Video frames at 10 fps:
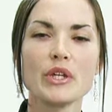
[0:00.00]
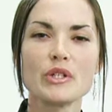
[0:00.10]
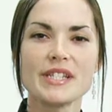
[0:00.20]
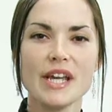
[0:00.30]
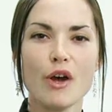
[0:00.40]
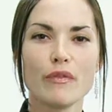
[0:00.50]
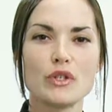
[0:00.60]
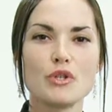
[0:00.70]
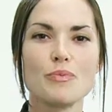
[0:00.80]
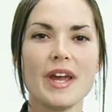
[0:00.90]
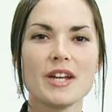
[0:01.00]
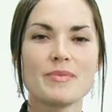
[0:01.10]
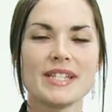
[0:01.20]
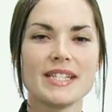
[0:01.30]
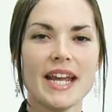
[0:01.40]
yourself to make
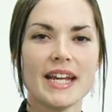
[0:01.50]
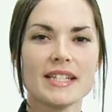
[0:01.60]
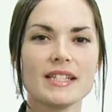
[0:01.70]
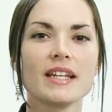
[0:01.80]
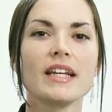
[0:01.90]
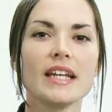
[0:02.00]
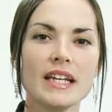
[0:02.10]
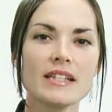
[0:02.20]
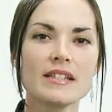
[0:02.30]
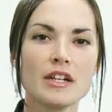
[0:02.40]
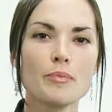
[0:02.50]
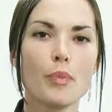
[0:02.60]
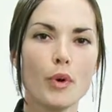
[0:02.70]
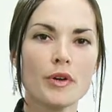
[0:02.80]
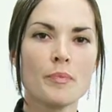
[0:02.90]
mistakes is an
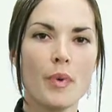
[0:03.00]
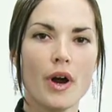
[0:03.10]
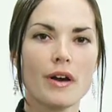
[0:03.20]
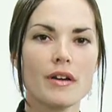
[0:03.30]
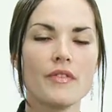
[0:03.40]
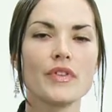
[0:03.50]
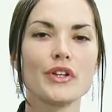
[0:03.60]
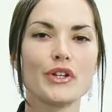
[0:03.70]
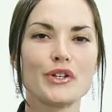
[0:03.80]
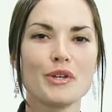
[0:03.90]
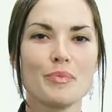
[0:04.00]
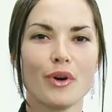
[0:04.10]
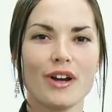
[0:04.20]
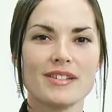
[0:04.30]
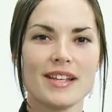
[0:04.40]
important part of the learning
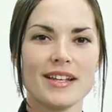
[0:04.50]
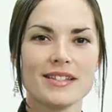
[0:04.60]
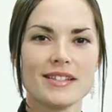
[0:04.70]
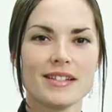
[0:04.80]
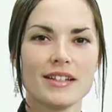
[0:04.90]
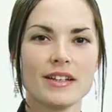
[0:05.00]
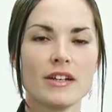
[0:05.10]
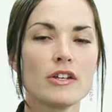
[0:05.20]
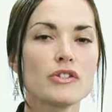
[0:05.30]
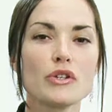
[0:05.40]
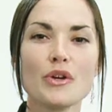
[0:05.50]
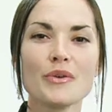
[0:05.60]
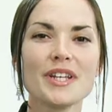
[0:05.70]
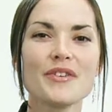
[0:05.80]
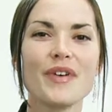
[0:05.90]
process. So
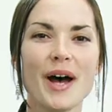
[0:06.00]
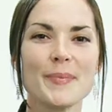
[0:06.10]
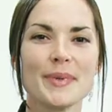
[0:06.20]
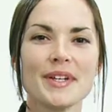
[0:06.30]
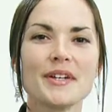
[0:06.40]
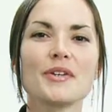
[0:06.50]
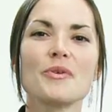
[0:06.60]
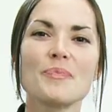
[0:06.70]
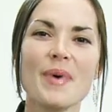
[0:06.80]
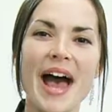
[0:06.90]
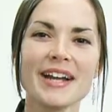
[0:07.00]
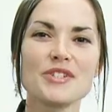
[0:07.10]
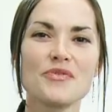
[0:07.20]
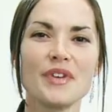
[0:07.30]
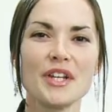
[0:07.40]
don't give up. Go back
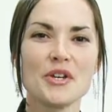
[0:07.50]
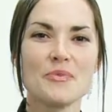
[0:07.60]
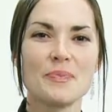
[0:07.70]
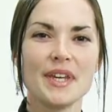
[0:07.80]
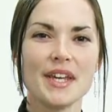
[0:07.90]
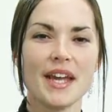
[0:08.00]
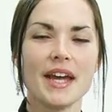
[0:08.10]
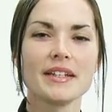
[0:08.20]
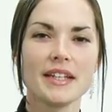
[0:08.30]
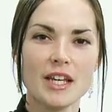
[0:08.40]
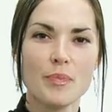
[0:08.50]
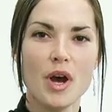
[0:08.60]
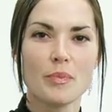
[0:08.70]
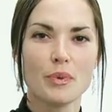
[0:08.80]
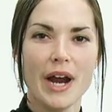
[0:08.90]
to video B and keep
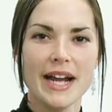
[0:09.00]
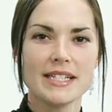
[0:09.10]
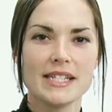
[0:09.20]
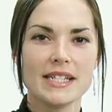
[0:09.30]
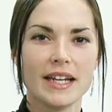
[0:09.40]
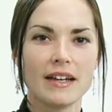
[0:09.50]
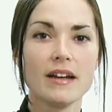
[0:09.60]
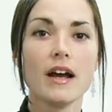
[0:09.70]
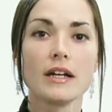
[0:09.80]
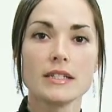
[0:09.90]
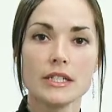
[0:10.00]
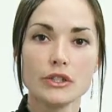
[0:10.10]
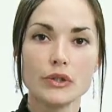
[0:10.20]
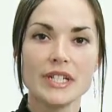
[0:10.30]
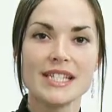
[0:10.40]
on practicing until
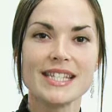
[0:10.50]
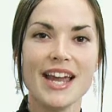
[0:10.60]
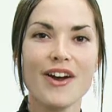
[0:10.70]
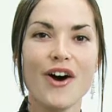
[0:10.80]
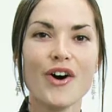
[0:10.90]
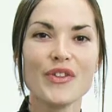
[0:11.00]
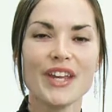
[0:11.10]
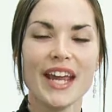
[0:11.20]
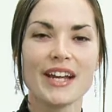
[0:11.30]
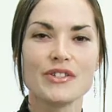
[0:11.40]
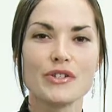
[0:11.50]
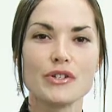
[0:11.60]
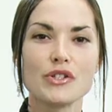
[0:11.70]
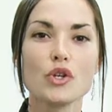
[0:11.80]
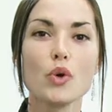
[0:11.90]
you can say all the
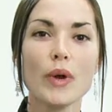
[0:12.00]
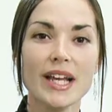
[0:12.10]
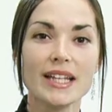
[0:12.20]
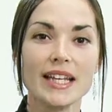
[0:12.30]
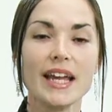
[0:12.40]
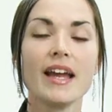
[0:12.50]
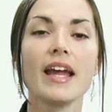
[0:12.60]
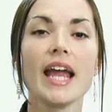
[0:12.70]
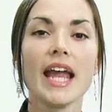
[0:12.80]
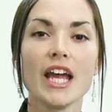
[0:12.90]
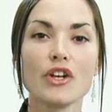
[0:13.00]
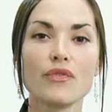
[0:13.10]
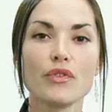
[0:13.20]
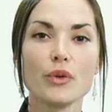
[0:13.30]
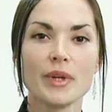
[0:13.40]
answers quickly and
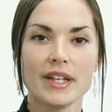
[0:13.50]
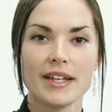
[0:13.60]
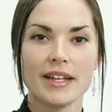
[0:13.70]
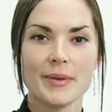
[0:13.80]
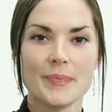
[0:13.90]
fluently.